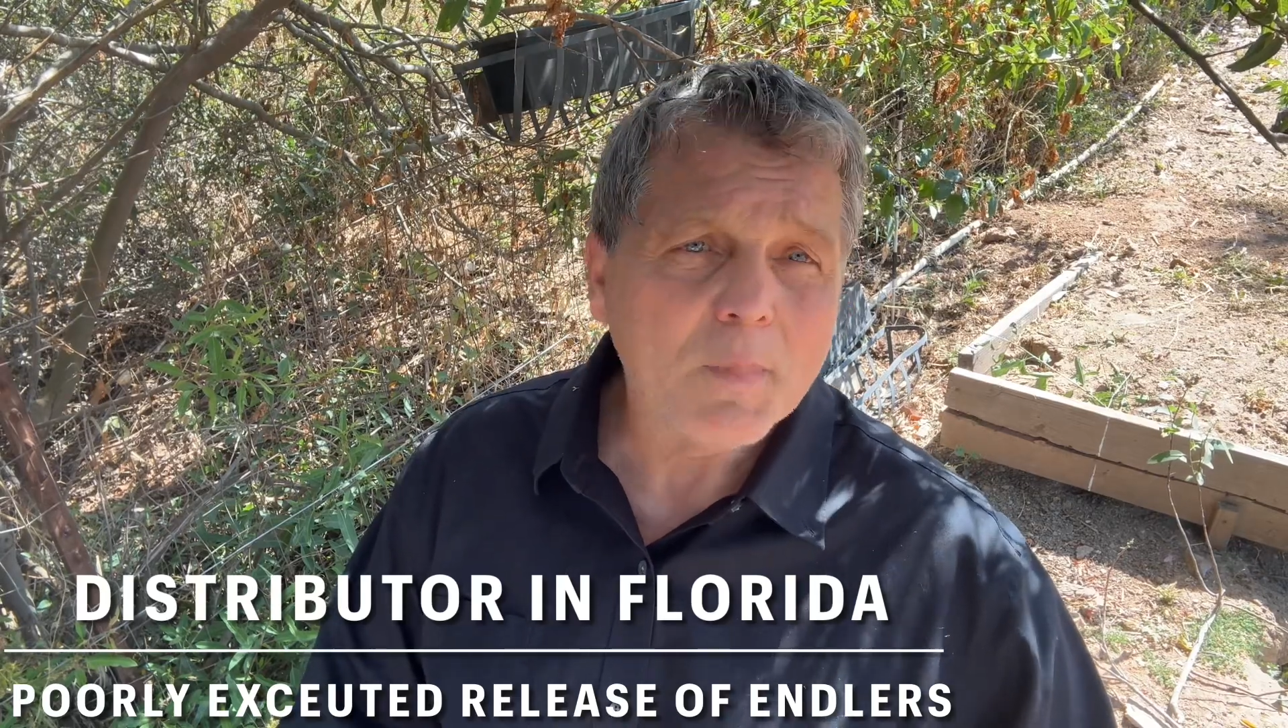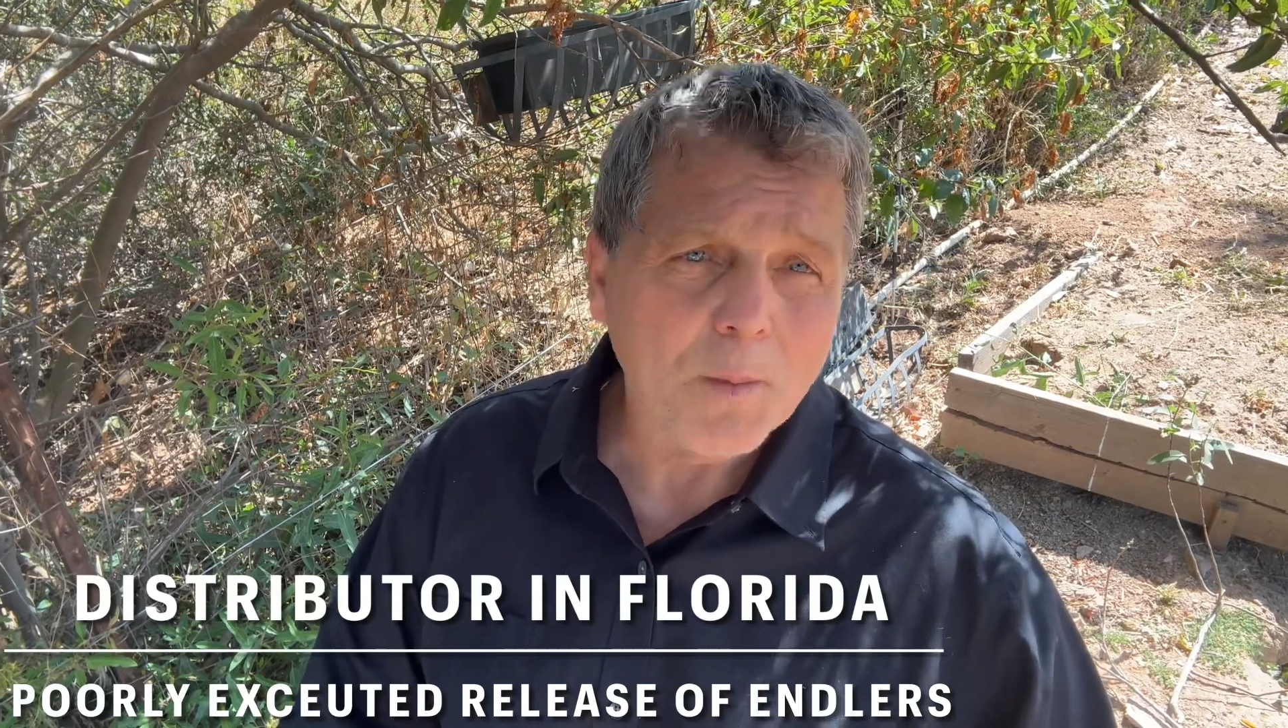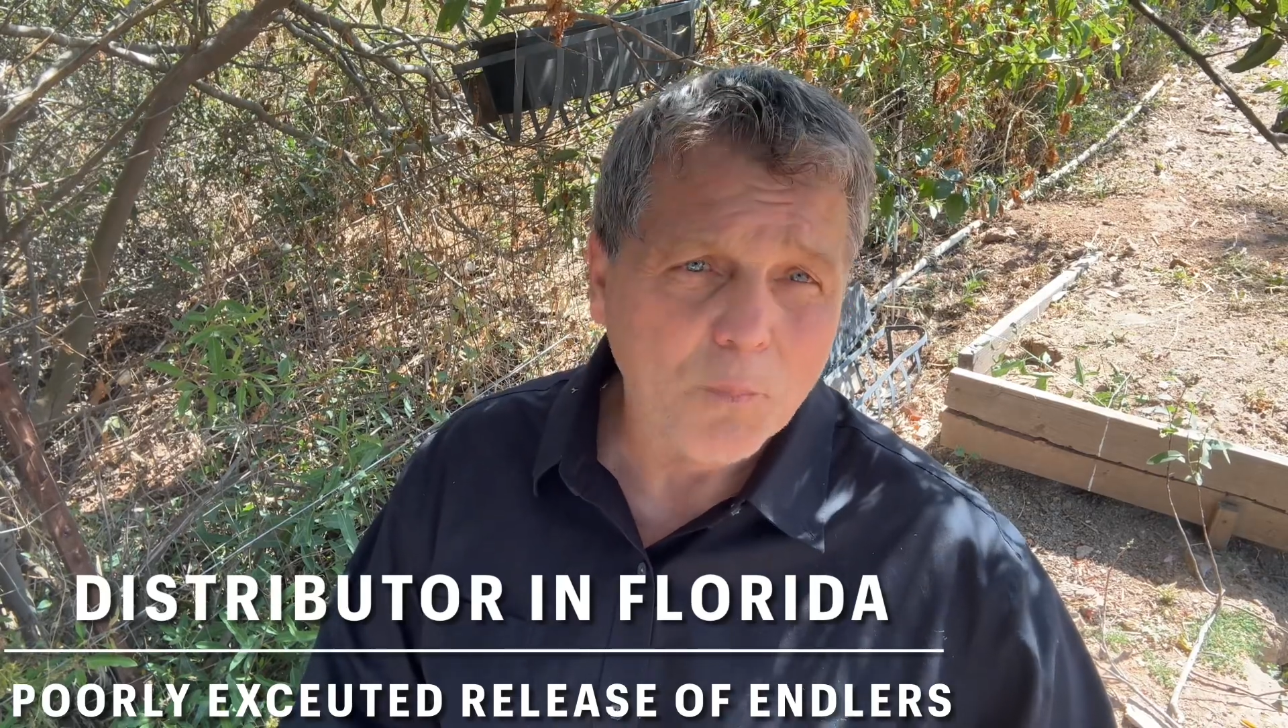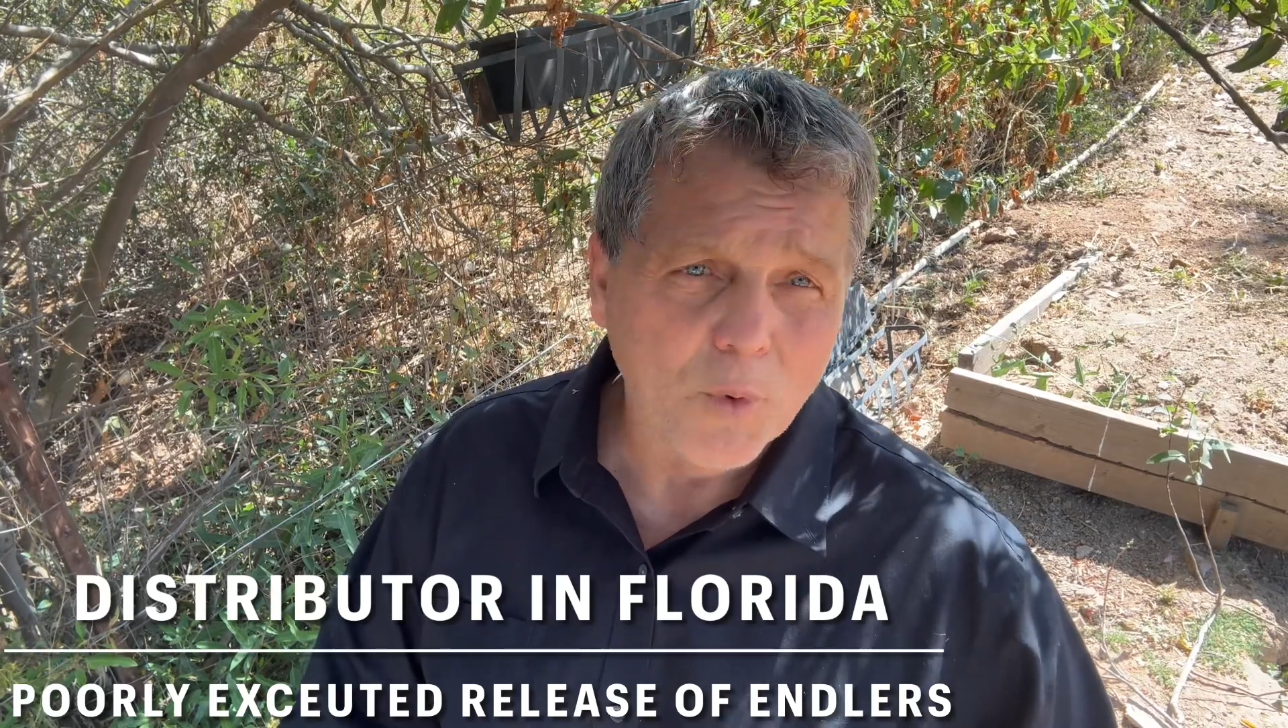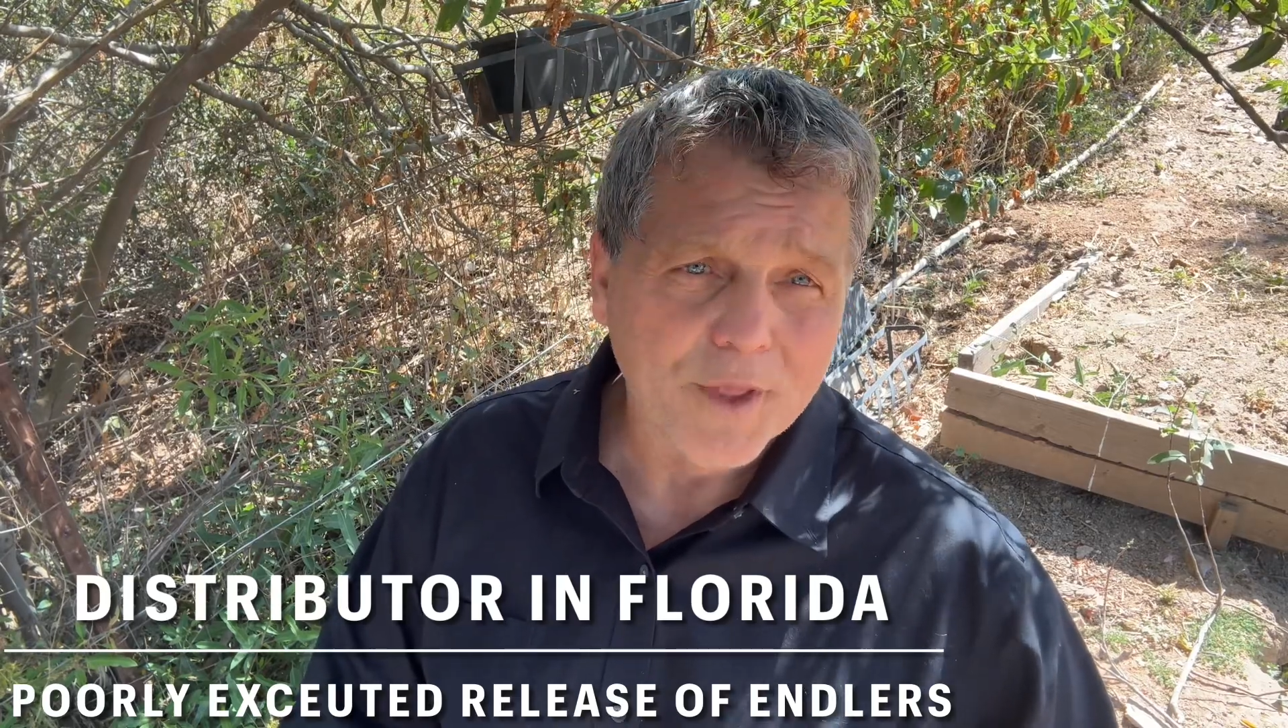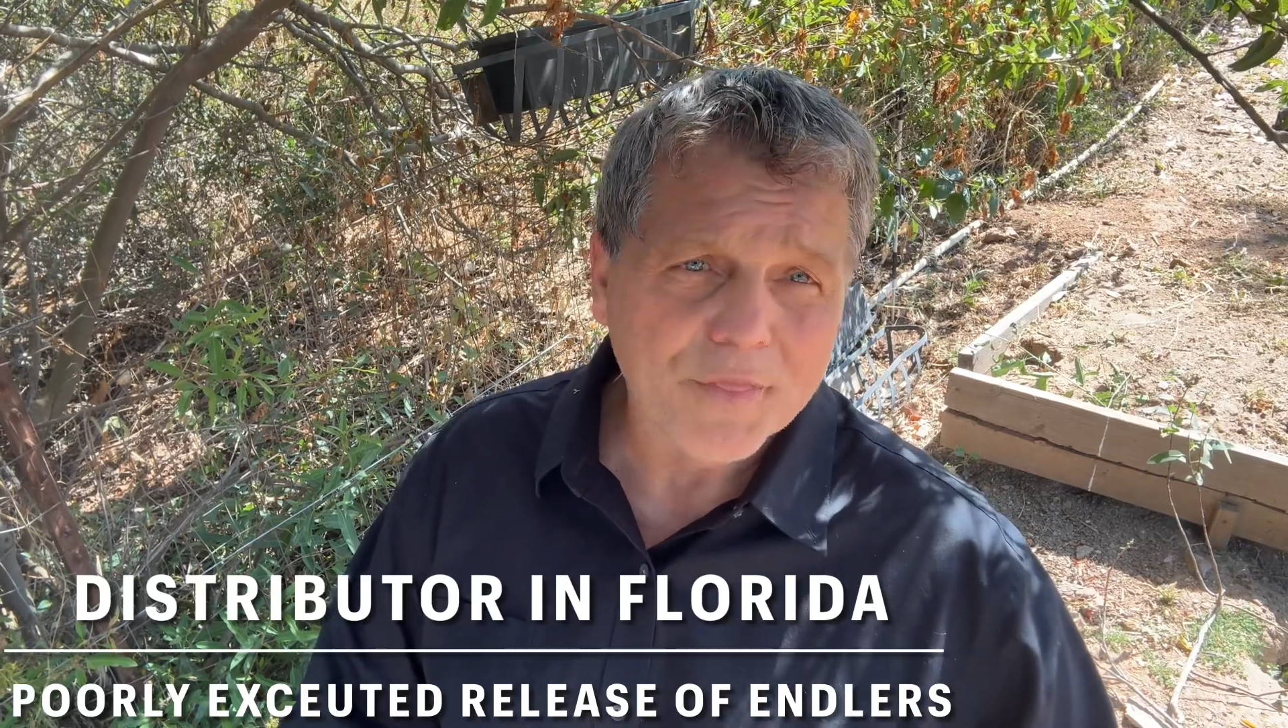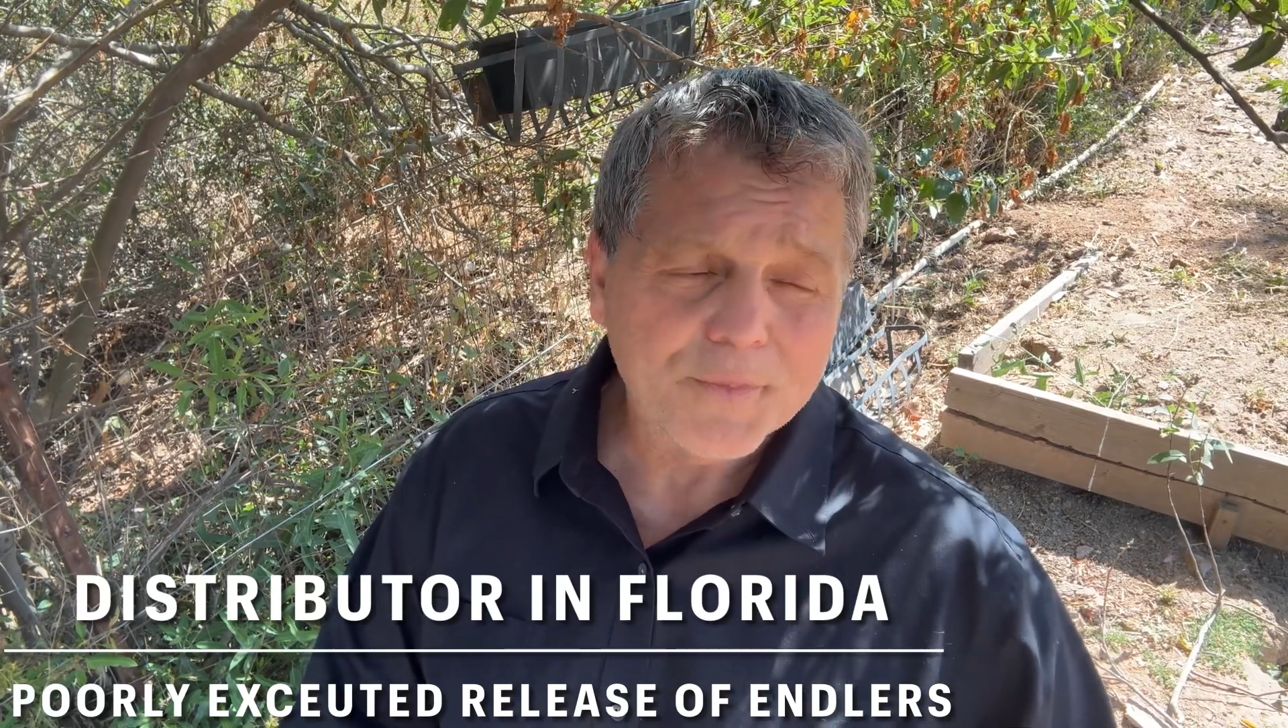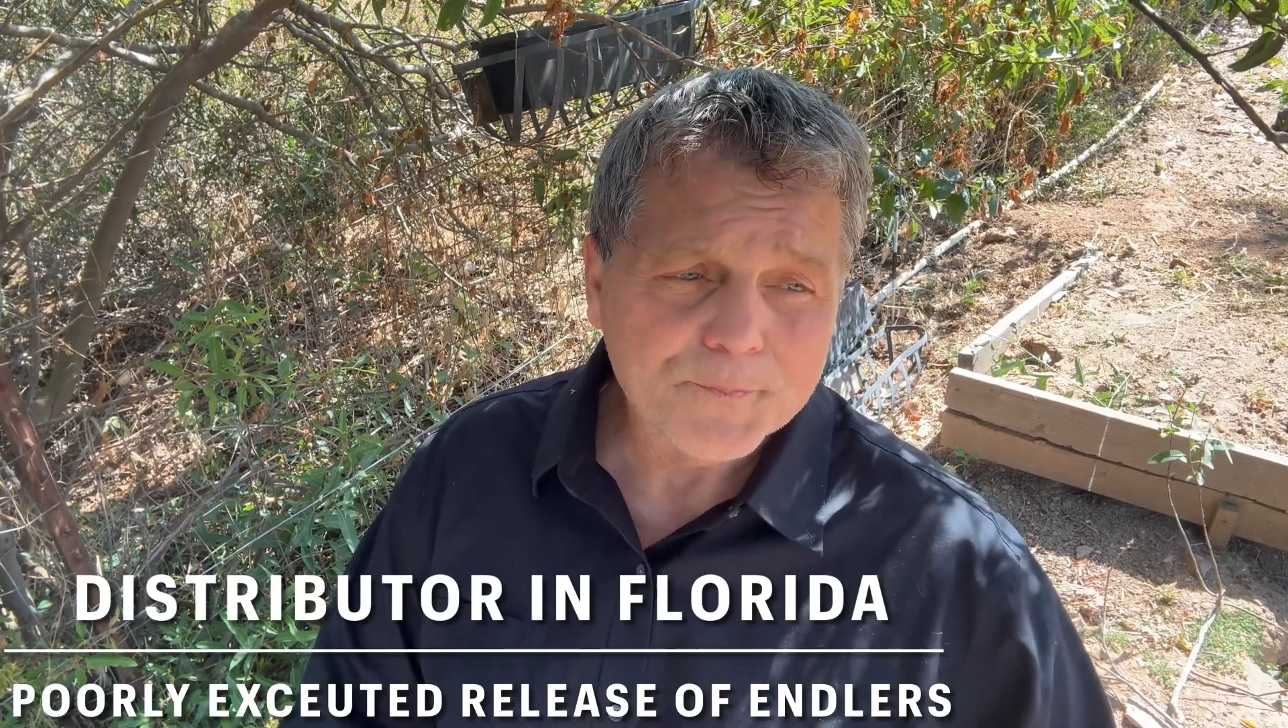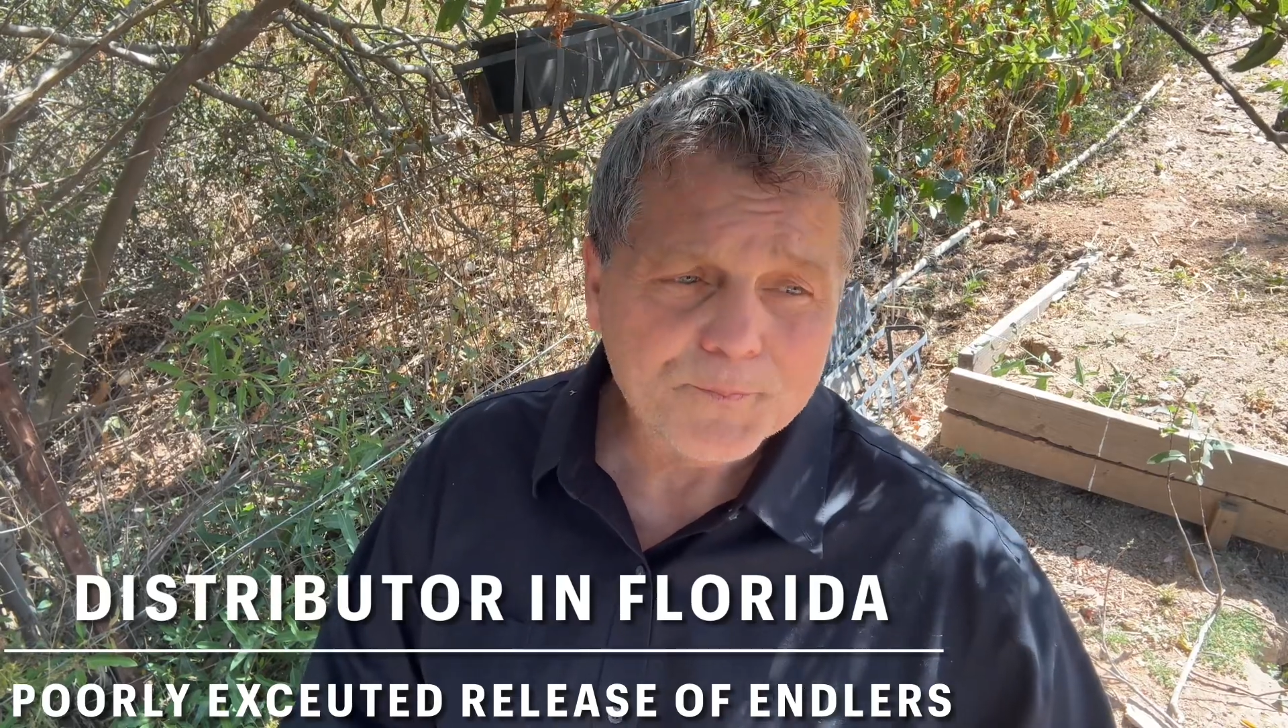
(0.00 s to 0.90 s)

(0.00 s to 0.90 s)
up with